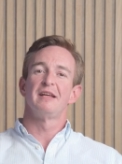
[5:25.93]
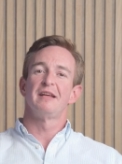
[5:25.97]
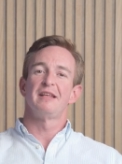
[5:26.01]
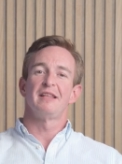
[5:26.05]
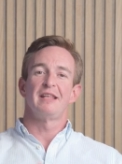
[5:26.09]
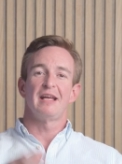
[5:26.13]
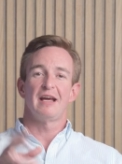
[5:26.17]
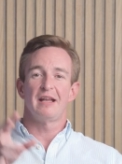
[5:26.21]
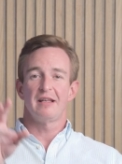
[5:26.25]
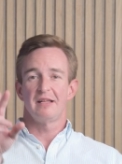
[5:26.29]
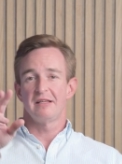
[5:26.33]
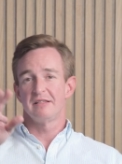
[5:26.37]

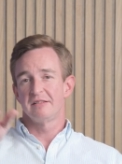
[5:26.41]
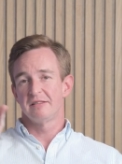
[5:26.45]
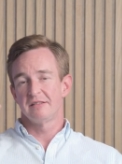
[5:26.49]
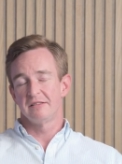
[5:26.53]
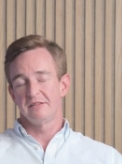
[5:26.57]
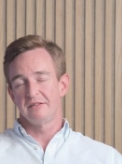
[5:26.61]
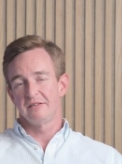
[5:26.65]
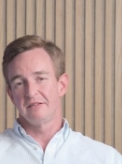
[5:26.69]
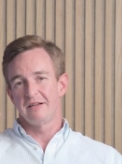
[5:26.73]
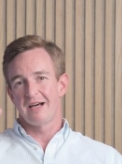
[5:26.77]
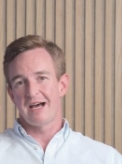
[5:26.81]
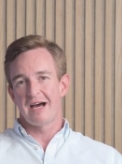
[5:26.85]
that is
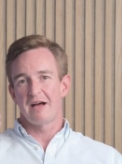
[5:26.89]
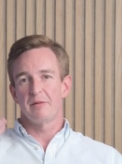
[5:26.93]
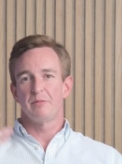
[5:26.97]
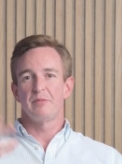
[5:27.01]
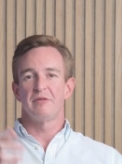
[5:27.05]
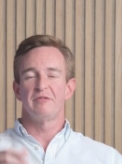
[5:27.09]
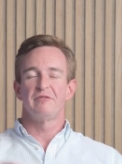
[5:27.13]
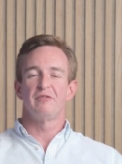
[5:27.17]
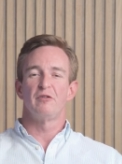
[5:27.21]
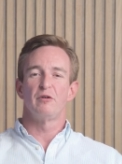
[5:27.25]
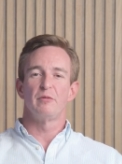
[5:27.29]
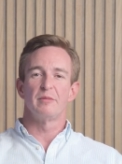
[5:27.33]
still
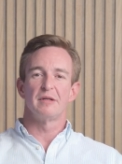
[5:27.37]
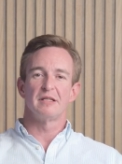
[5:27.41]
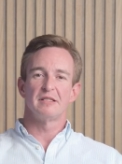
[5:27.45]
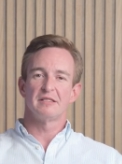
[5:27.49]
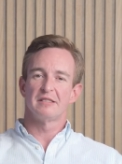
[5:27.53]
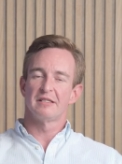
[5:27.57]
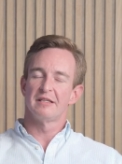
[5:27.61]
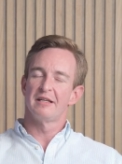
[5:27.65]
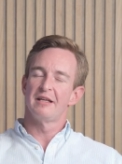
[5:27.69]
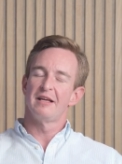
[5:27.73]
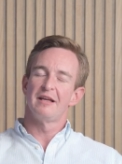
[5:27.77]
outperformance.